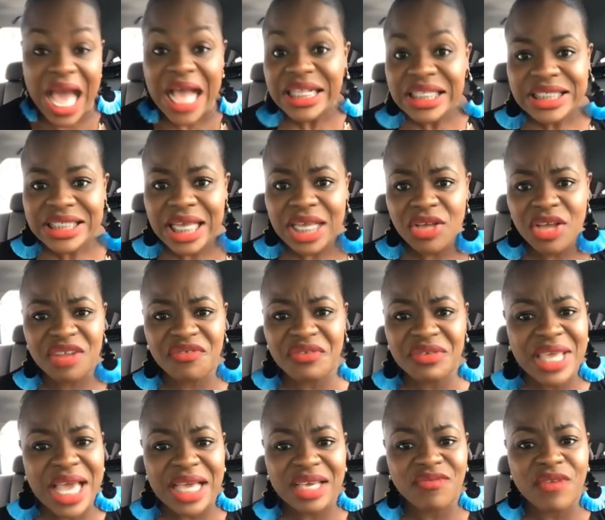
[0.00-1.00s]
answer you, and if him
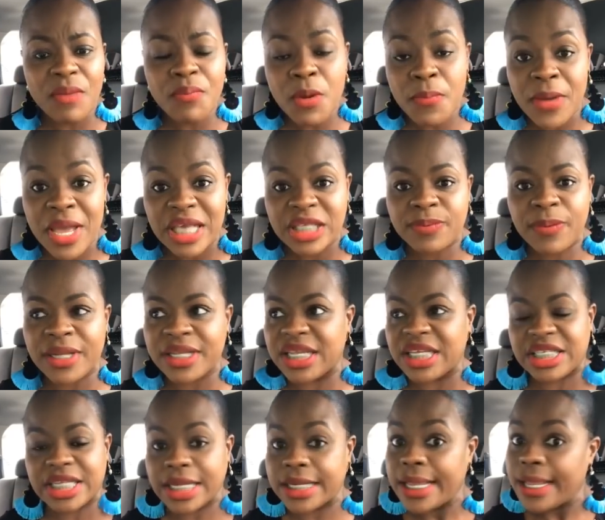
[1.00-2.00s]
can't give you a proper
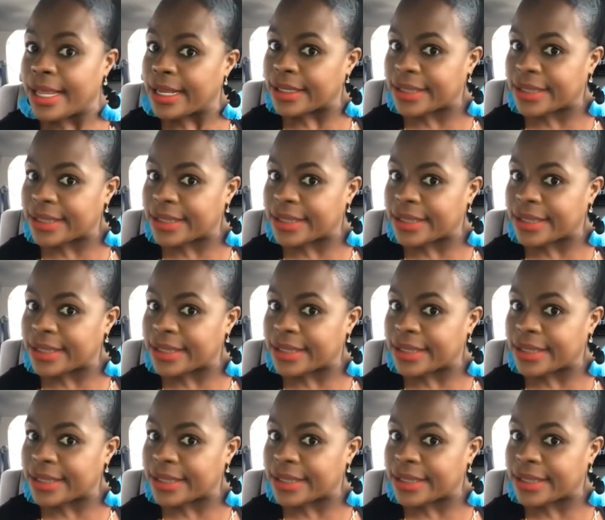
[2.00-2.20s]
explanation,